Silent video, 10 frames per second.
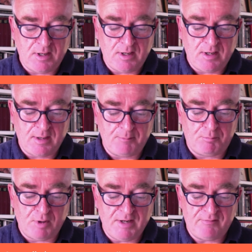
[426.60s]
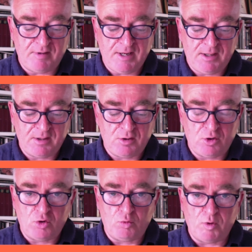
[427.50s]
and bravely,
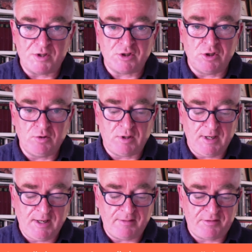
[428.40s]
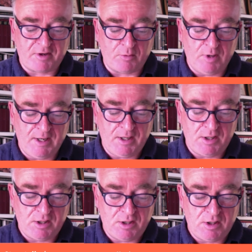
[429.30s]
resolutely and thoroughly
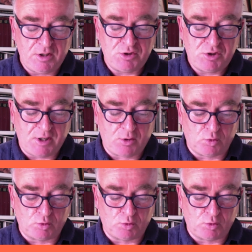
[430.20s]
check all the